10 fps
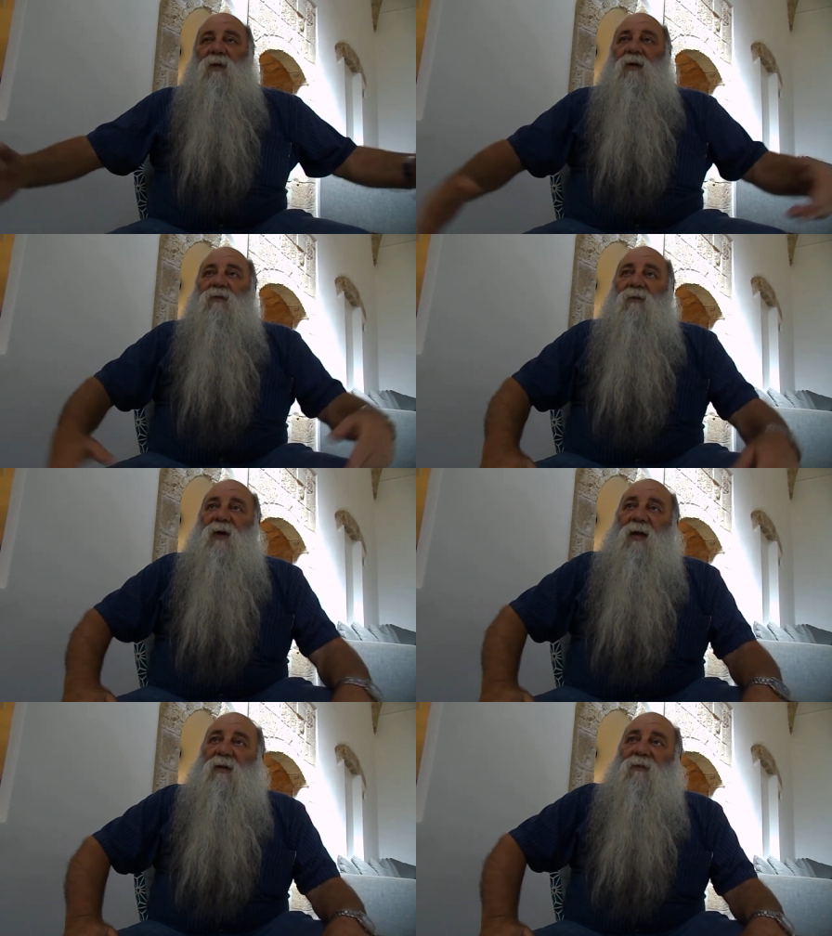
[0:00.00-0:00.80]
a
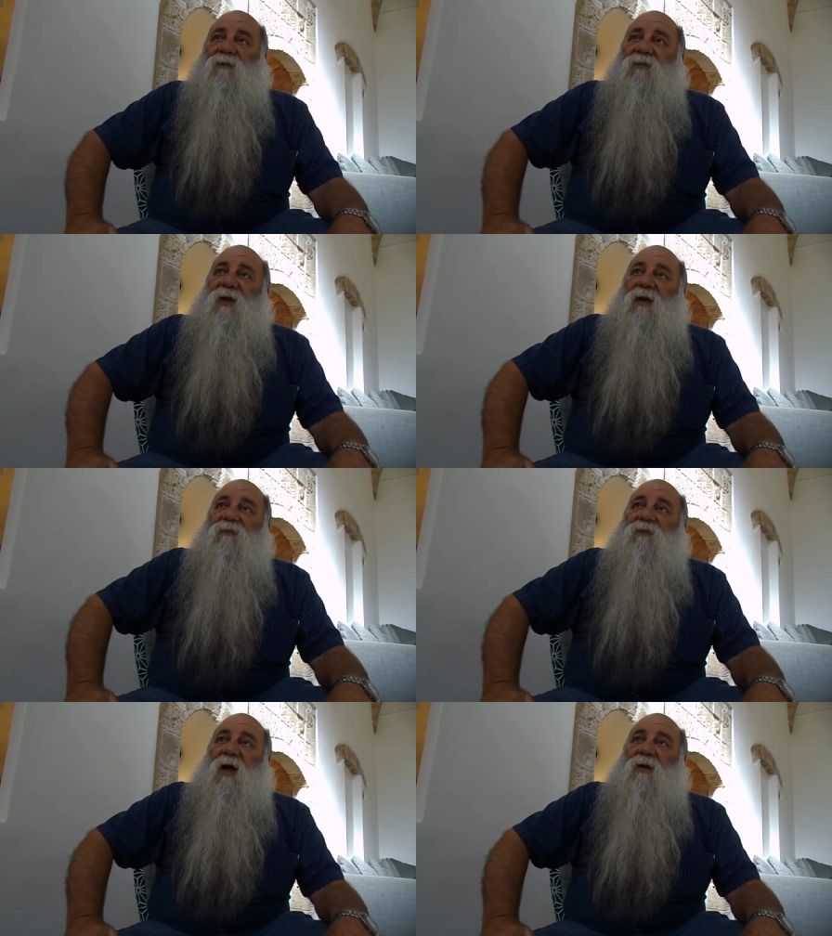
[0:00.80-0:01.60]
remain of the
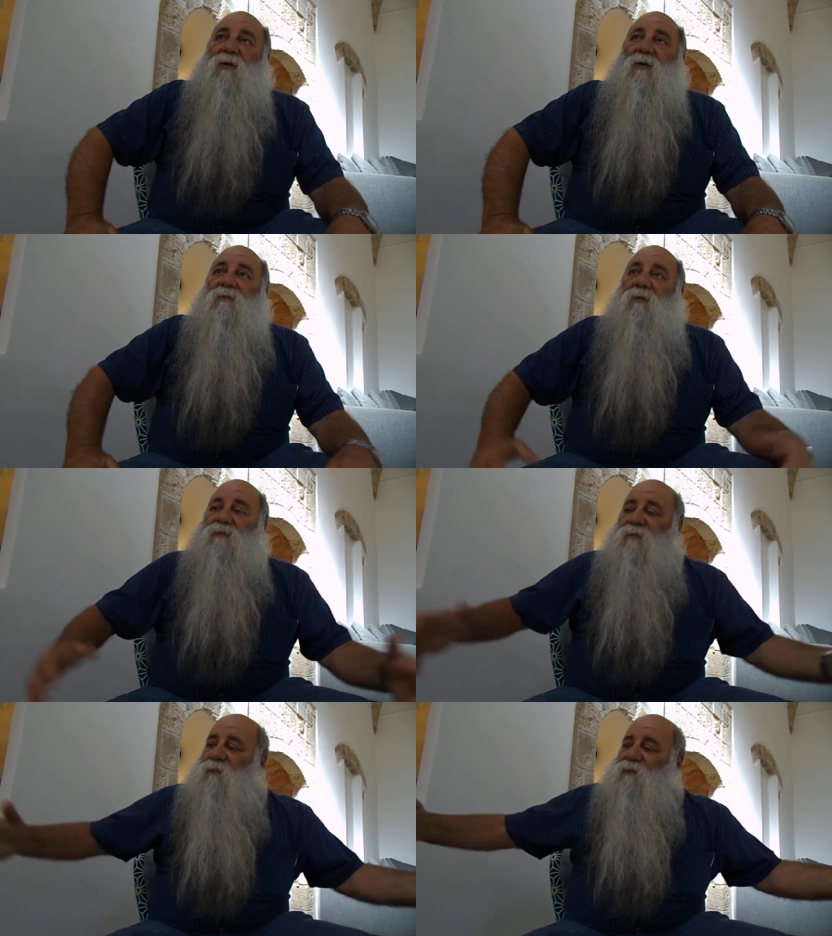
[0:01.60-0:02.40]
fire,
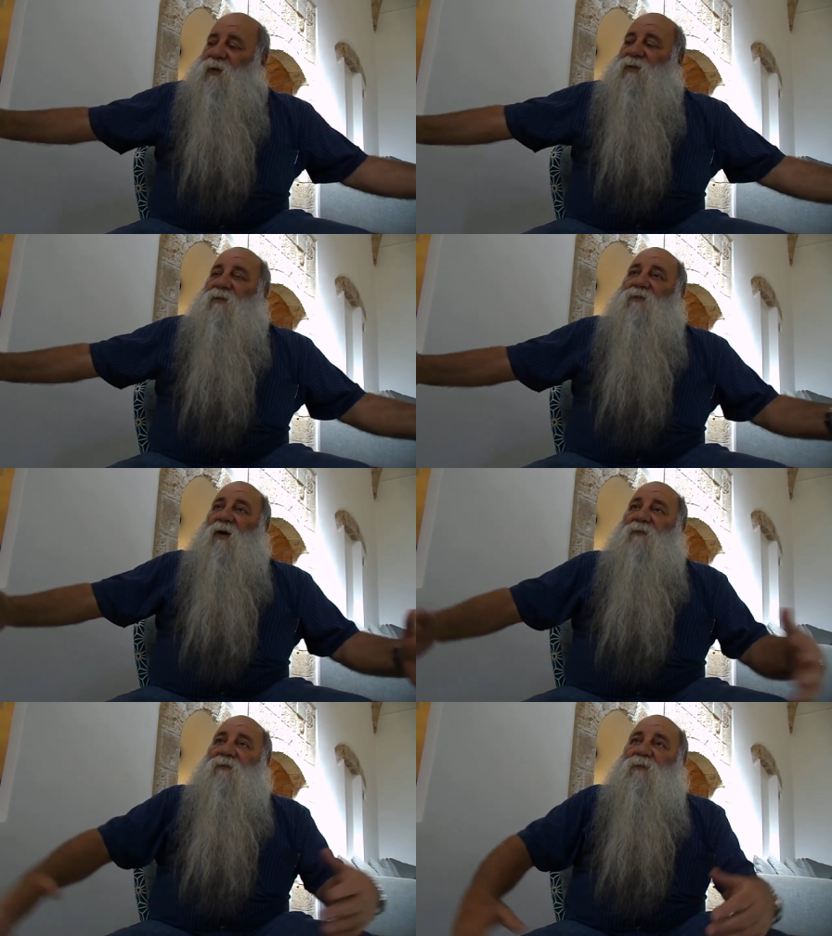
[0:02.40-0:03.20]
a piece of
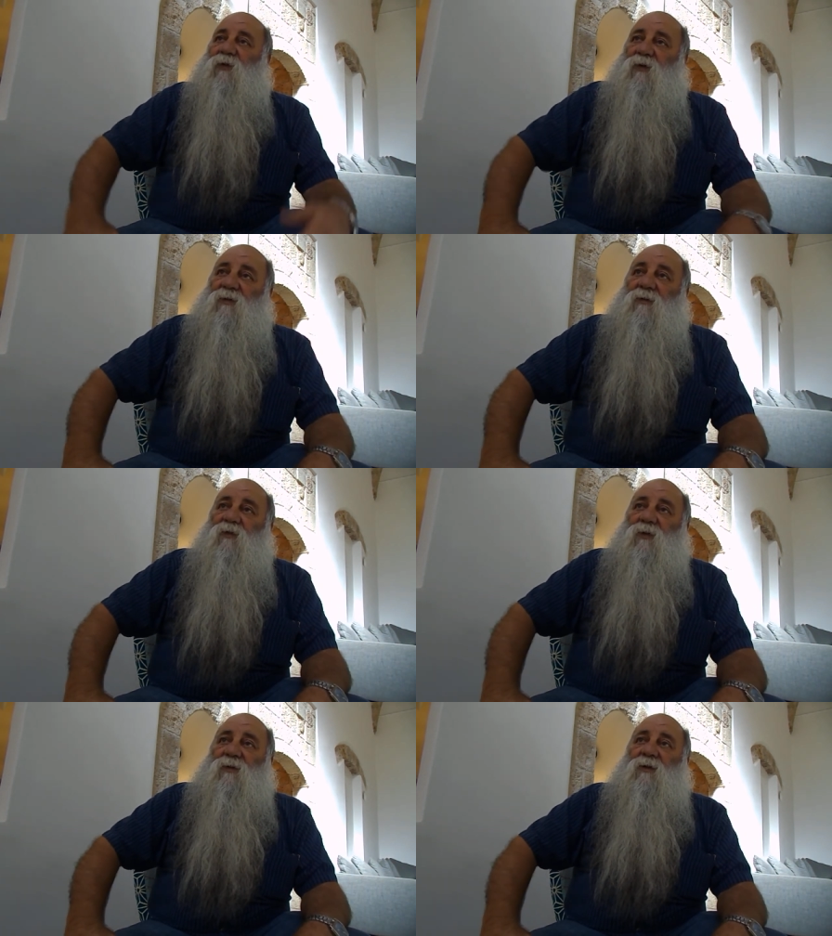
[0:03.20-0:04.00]

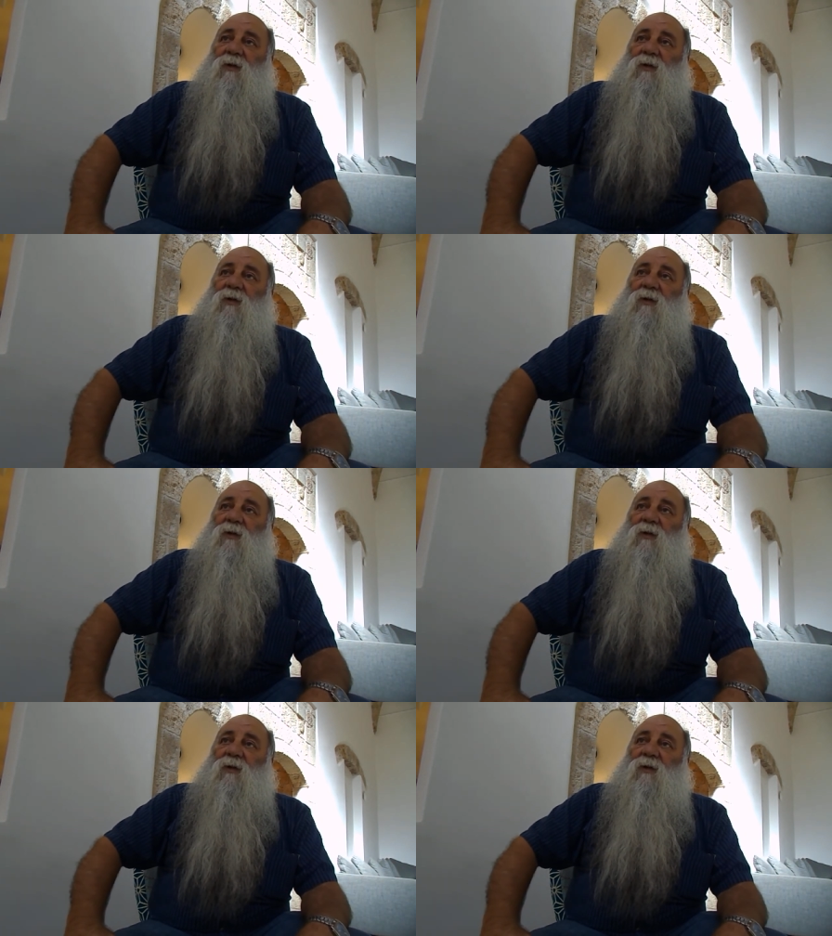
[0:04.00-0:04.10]
half-burnt wood.